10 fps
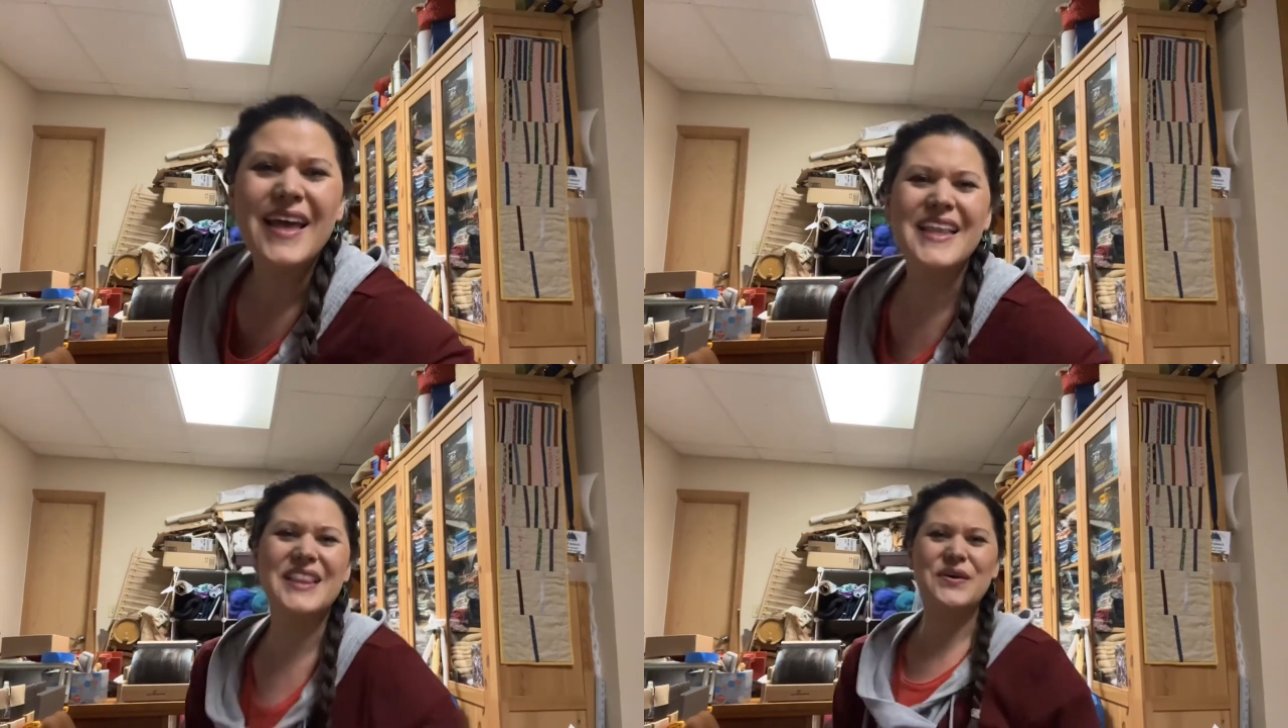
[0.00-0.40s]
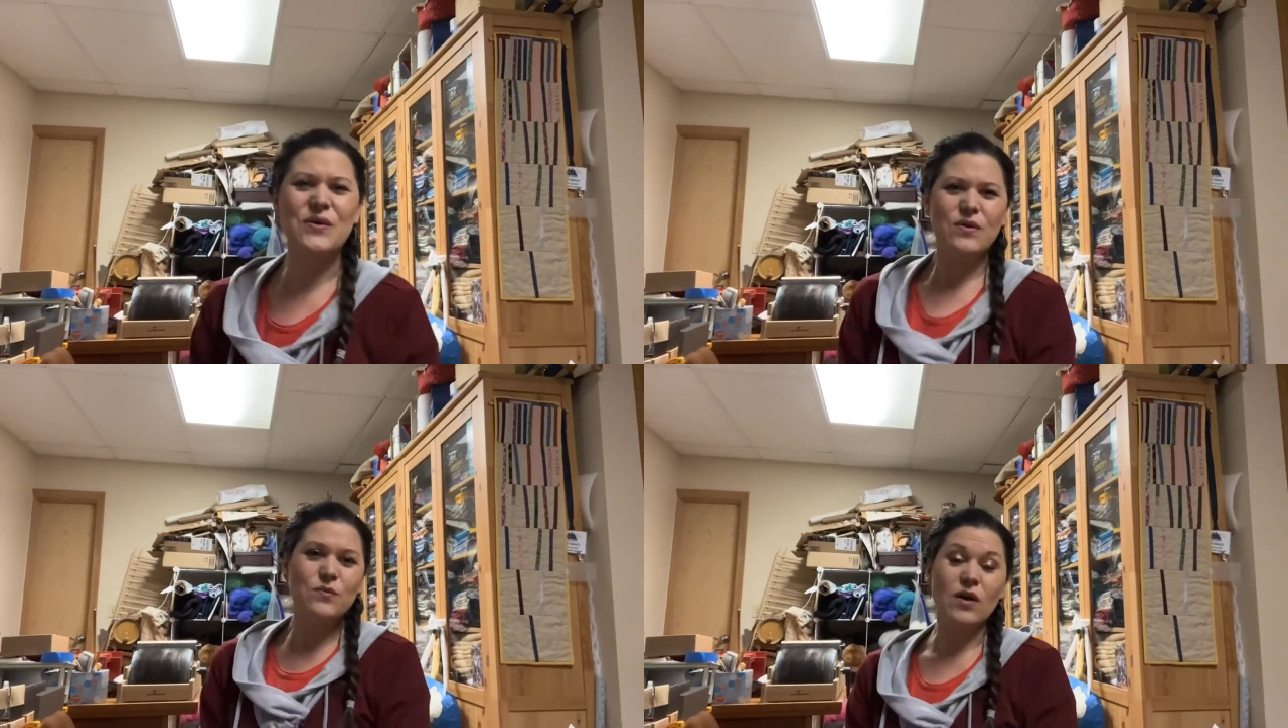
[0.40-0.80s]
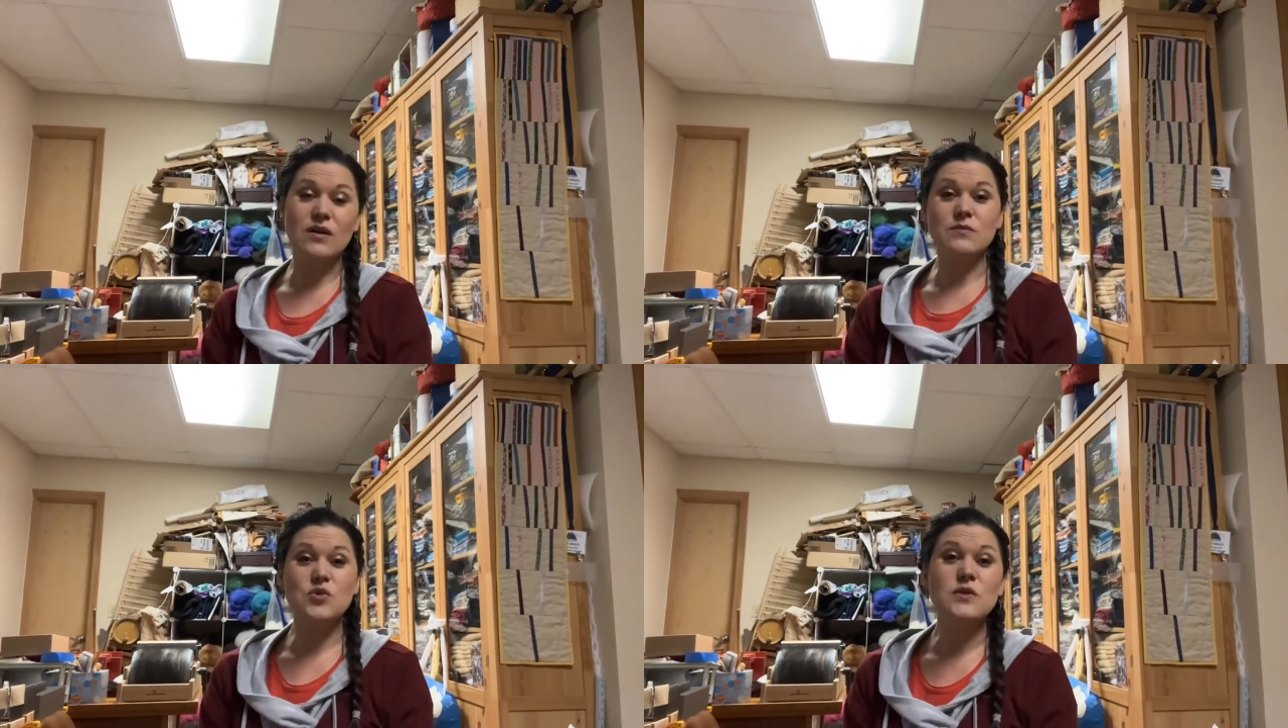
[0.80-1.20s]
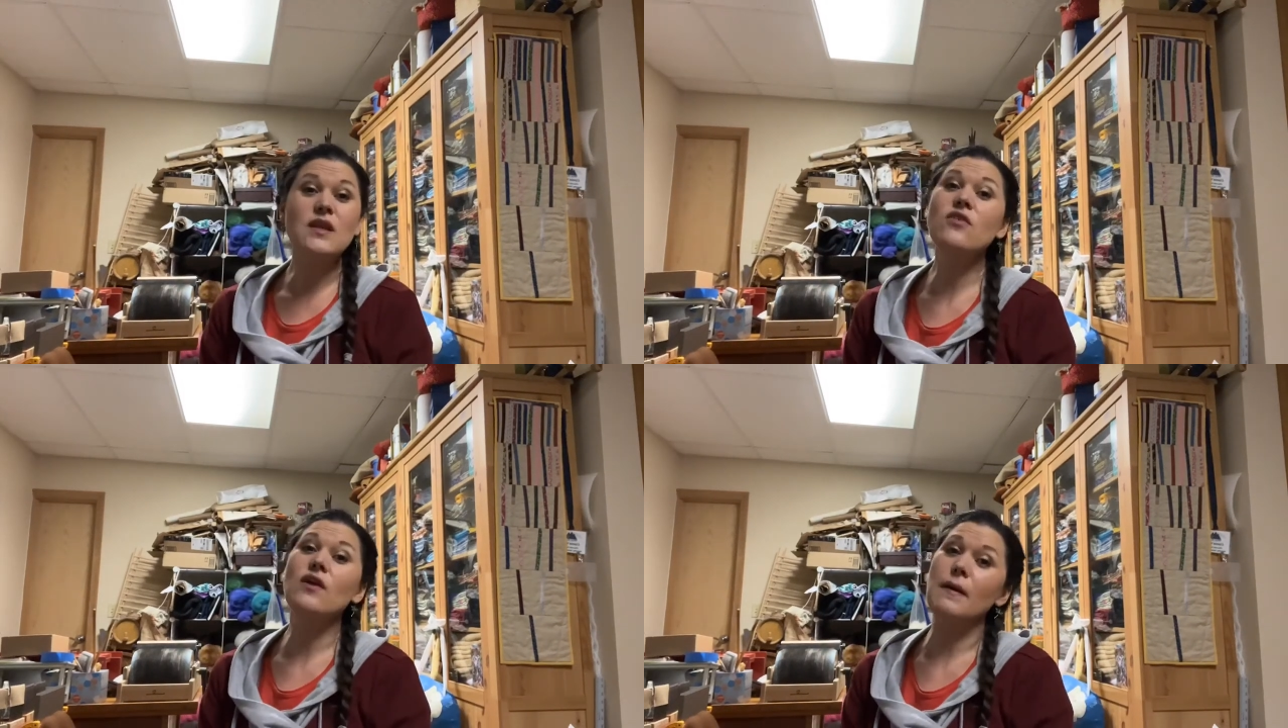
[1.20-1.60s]
Hello and welcome to
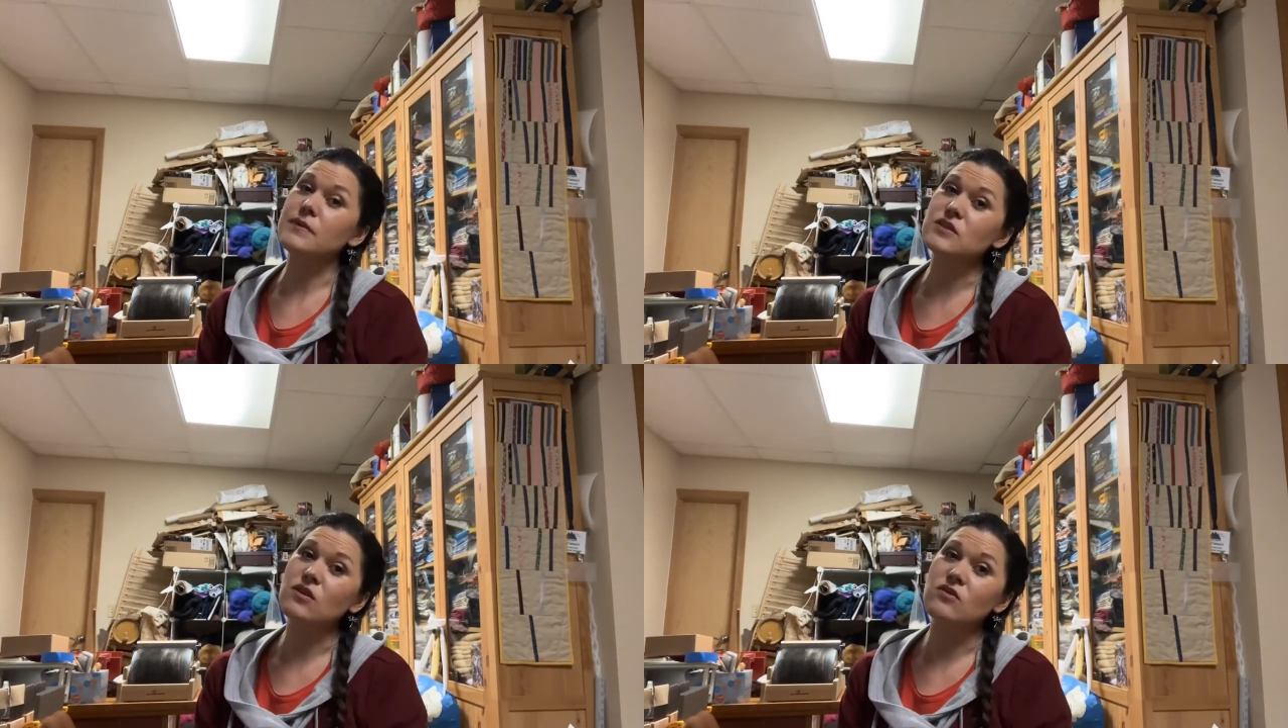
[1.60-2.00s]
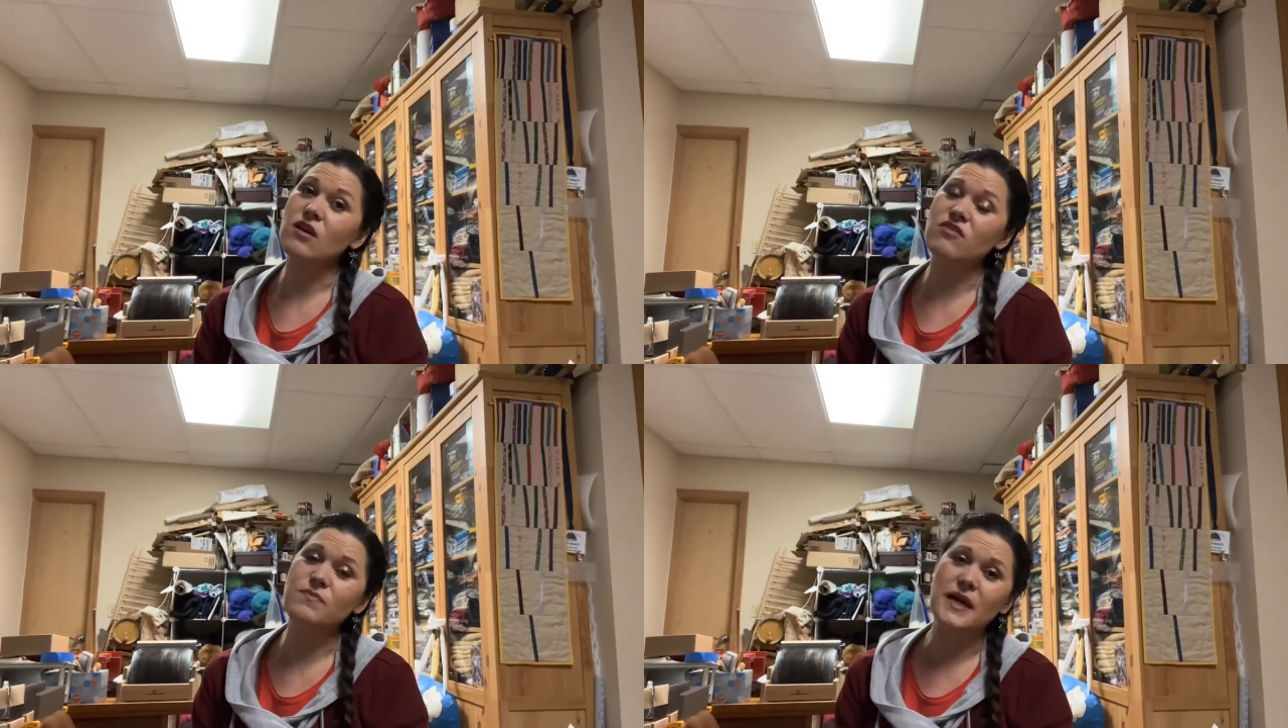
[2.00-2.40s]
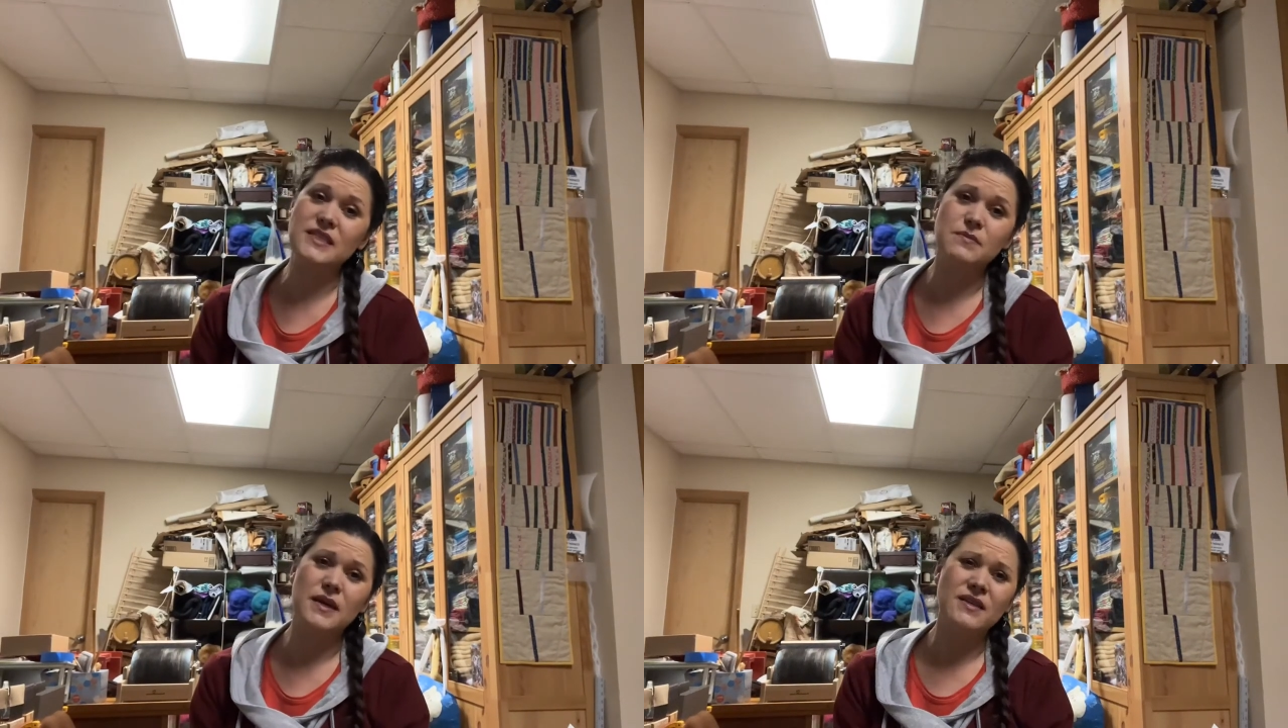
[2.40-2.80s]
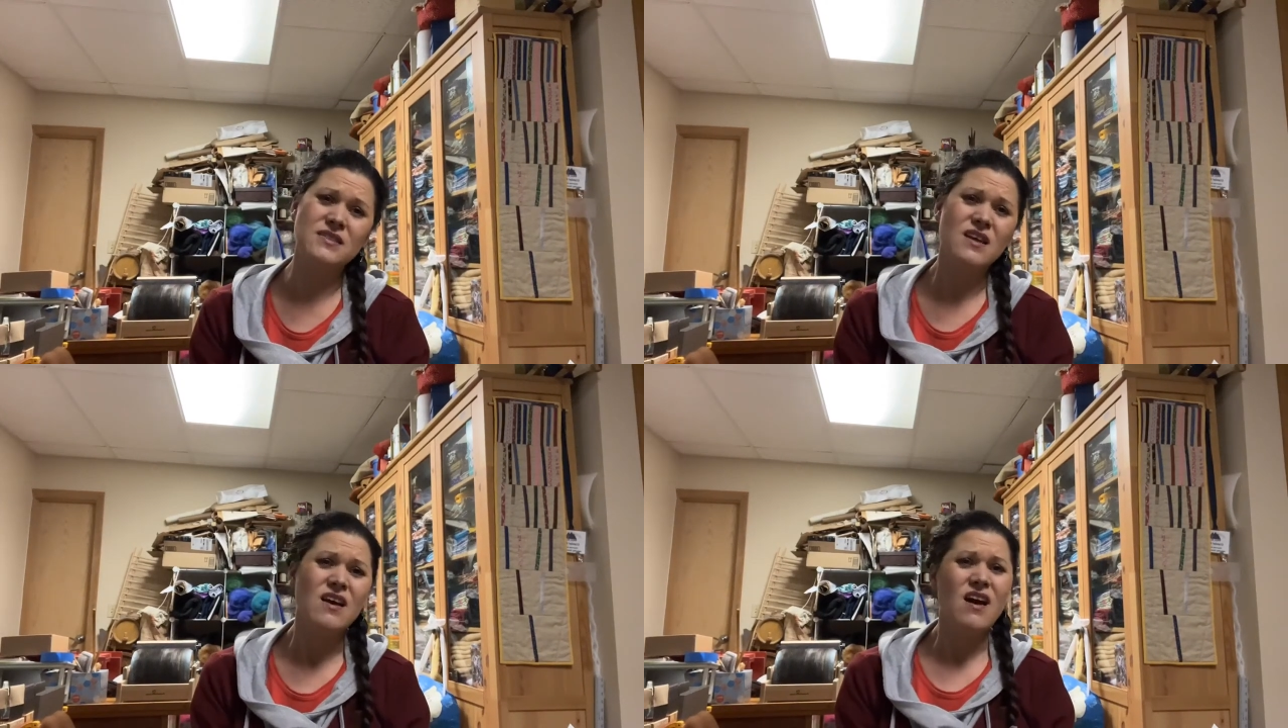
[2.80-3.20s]
another episode of Matti Makes.